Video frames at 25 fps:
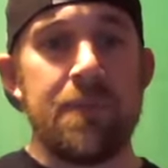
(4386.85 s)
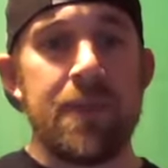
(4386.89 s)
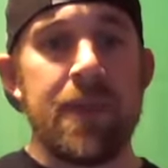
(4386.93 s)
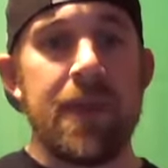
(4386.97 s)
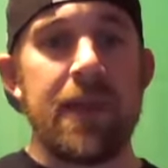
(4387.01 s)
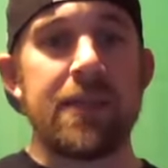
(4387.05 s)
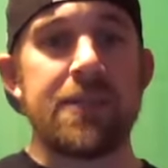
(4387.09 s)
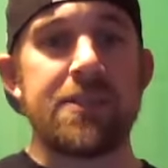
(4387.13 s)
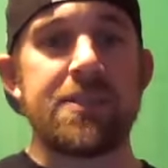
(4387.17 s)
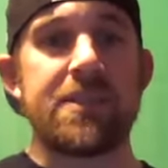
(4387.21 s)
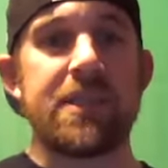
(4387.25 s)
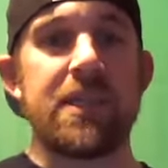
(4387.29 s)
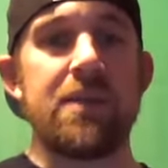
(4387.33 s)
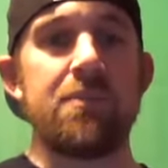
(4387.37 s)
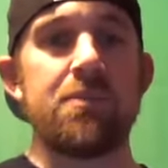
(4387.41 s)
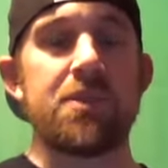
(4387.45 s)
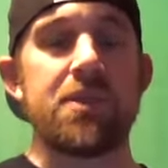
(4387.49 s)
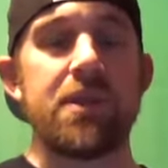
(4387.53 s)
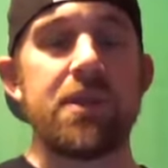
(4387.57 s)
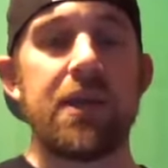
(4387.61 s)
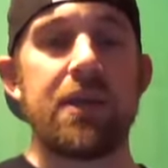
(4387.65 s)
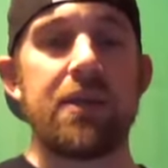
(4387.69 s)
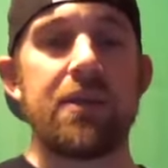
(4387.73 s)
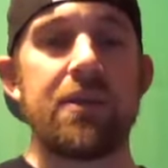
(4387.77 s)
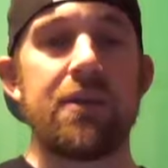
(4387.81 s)
And it seems
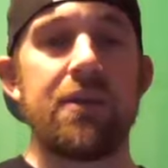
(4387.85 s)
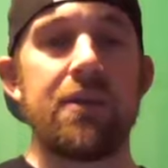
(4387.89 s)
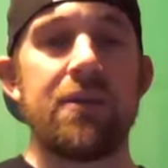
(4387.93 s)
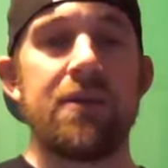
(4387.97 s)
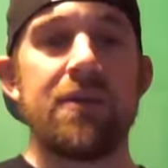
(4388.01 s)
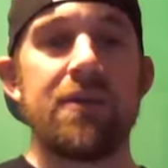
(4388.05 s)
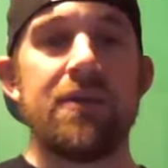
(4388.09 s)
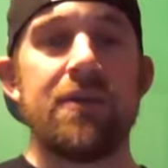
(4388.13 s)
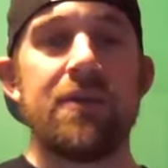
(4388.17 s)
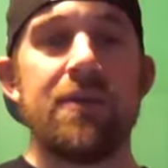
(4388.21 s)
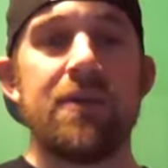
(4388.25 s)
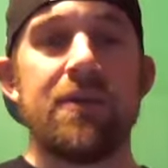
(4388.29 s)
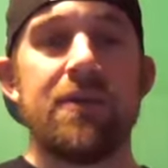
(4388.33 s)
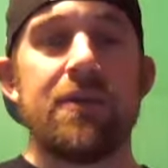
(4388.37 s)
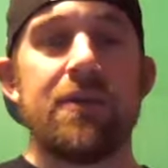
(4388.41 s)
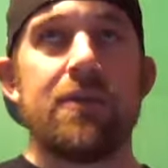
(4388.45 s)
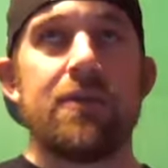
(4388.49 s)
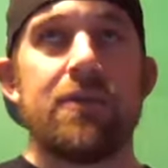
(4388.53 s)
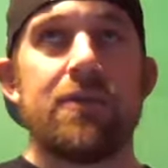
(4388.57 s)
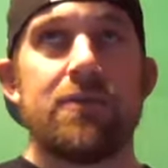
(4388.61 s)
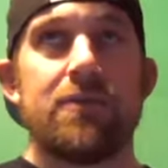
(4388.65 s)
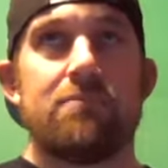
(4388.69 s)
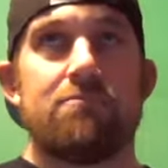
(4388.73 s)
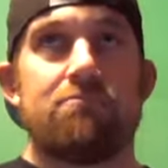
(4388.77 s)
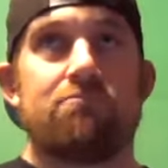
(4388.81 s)
like
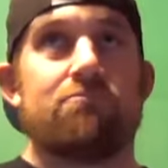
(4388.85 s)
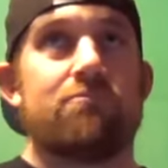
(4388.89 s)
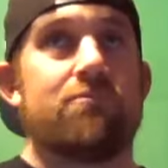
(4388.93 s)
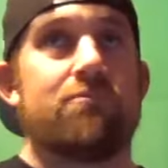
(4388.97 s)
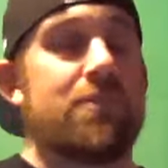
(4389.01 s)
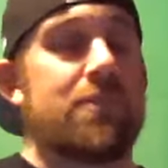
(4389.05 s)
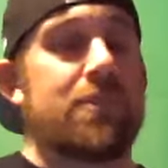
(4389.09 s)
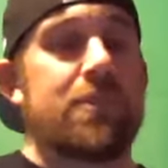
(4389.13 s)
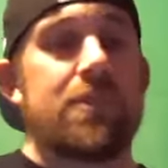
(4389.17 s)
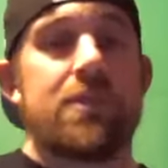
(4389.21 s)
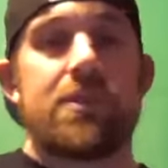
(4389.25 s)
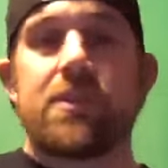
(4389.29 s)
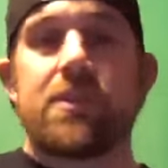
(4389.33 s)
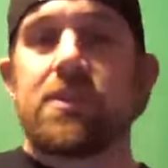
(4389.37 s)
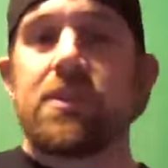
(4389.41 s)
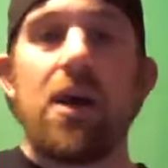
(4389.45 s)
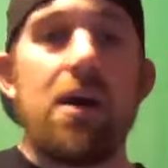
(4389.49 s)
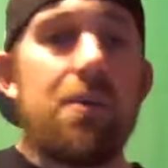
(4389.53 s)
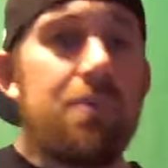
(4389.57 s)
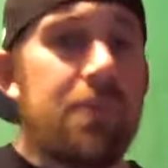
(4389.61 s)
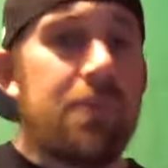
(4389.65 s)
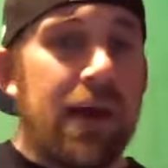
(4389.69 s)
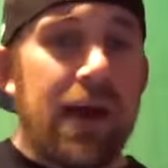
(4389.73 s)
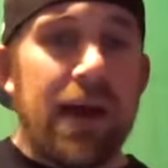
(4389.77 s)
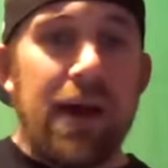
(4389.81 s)

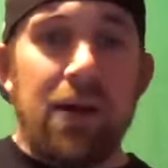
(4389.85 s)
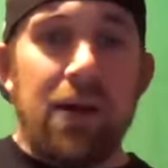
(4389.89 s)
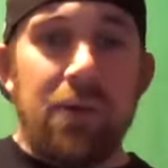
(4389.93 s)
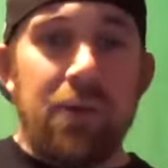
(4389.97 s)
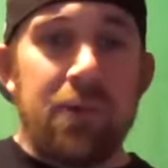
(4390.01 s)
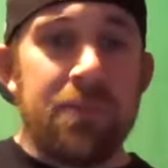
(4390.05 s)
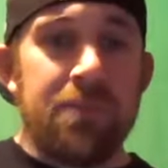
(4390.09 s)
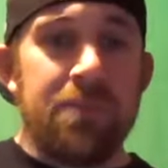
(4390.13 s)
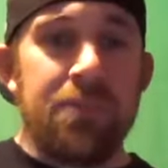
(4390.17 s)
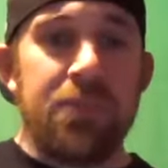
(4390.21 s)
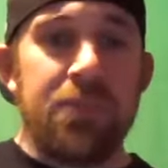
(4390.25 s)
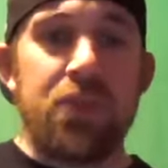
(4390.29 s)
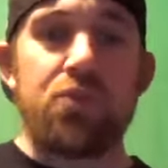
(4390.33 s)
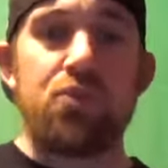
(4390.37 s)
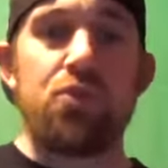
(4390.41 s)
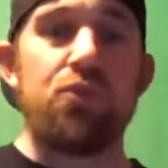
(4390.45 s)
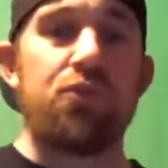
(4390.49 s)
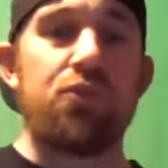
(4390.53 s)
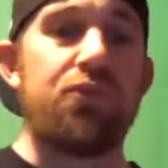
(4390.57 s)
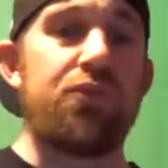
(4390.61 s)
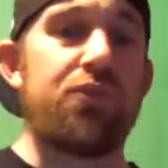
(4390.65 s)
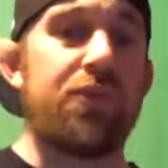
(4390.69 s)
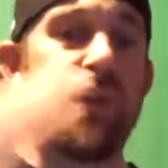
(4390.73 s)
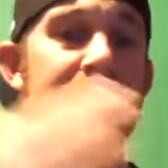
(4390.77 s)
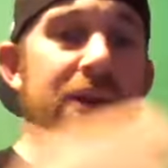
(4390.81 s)
somehow through
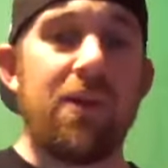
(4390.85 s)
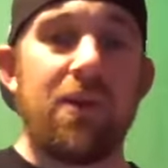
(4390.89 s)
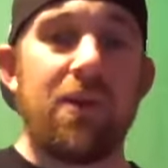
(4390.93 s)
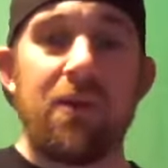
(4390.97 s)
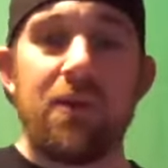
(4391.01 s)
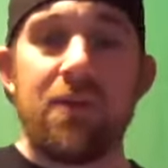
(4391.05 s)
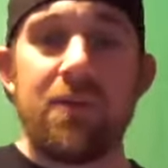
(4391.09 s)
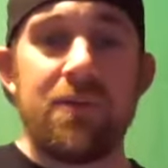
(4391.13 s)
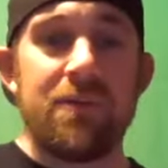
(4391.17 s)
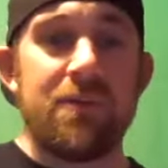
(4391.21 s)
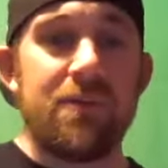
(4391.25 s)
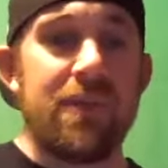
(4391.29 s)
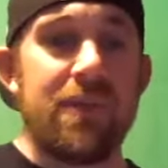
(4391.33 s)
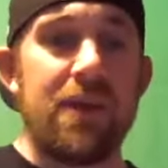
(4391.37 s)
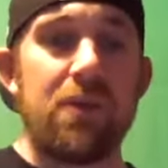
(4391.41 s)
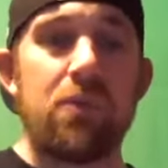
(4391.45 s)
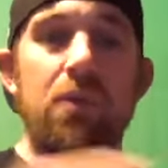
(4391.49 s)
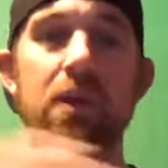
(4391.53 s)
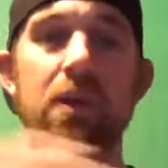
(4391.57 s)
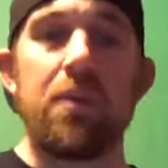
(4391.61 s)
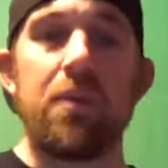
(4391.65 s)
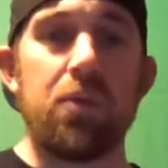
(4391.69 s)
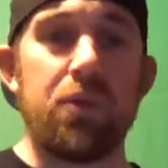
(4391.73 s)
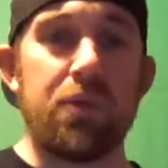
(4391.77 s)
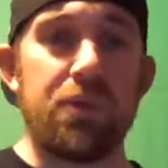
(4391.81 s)
fear, they
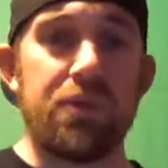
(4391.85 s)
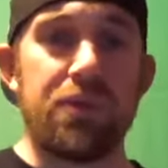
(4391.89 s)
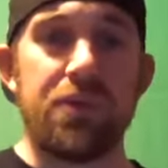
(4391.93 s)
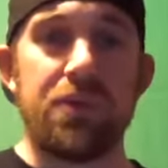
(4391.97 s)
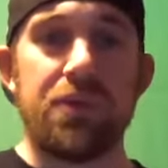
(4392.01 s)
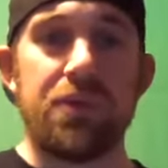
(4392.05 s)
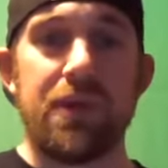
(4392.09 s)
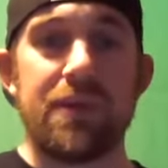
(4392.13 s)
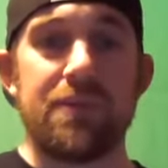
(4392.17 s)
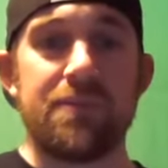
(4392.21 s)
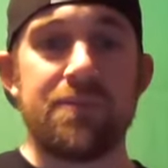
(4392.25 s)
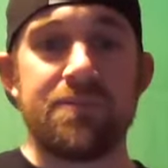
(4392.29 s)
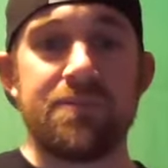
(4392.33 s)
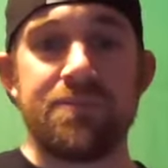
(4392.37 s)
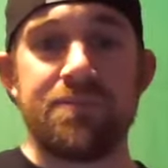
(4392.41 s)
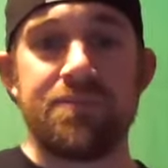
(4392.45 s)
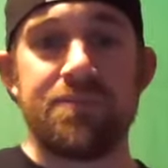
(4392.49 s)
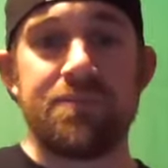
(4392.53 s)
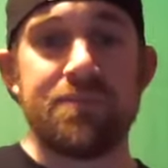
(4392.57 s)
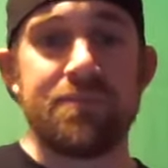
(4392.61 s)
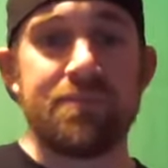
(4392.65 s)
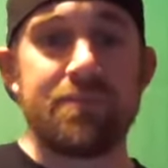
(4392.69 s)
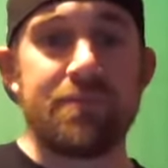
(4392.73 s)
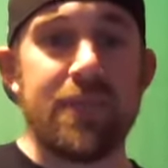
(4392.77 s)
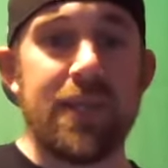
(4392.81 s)
were able to do it.
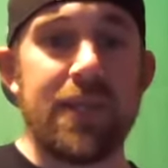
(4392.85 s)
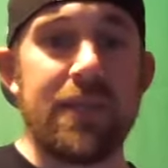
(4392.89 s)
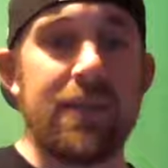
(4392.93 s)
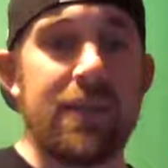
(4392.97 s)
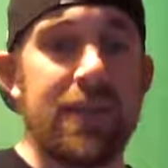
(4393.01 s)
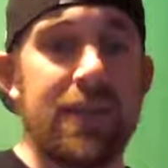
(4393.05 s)
Oh, in,